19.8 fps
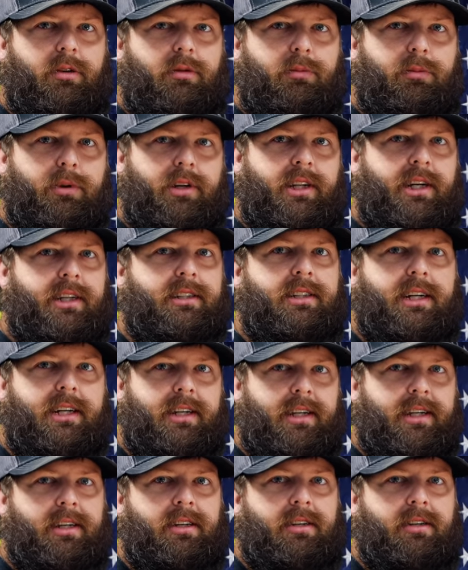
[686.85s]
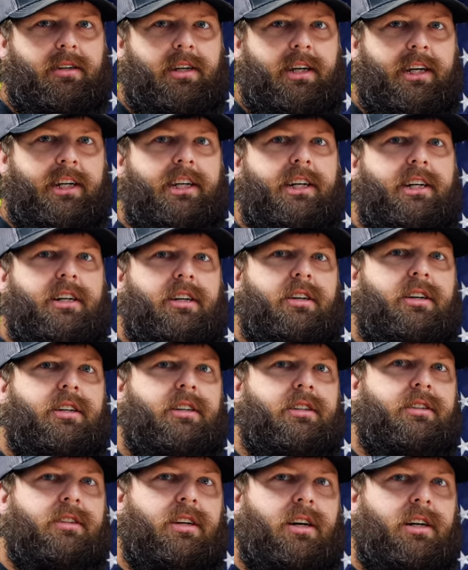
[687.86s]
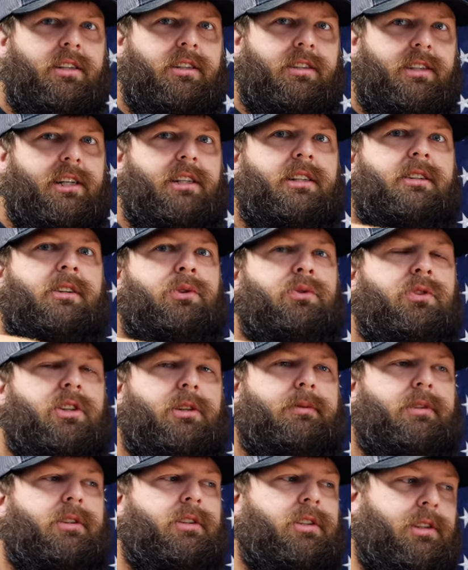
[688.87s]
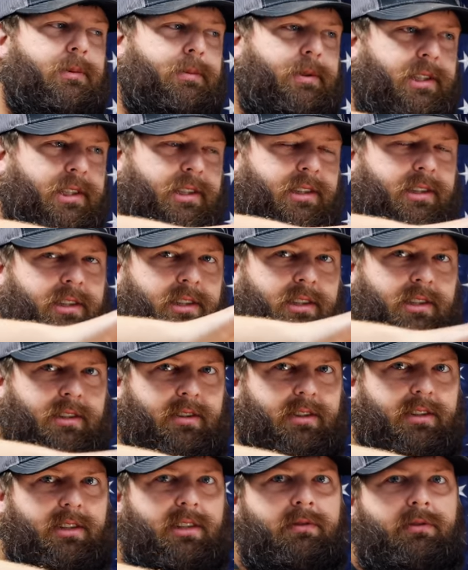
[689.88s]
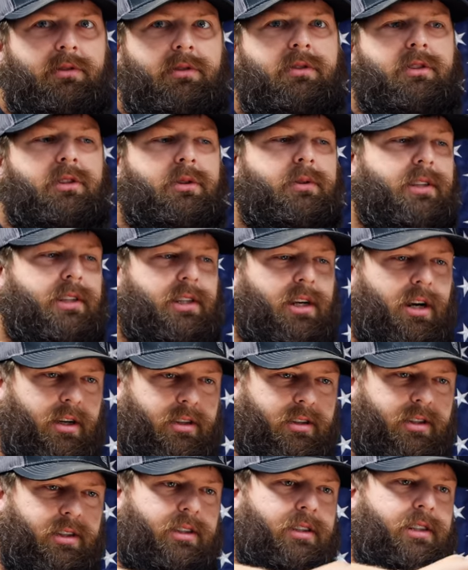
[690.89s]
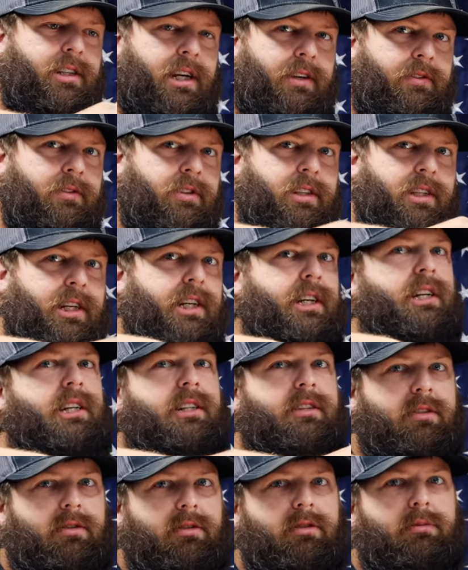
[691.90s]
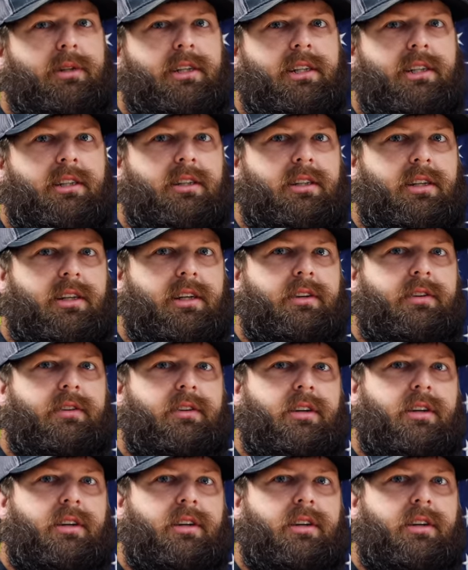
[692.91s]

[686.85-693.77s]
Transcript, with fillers: But that's any gun. Any gun that's not designed to do something, just because it does it, if you do it constantly every day, it's going to beat it to death.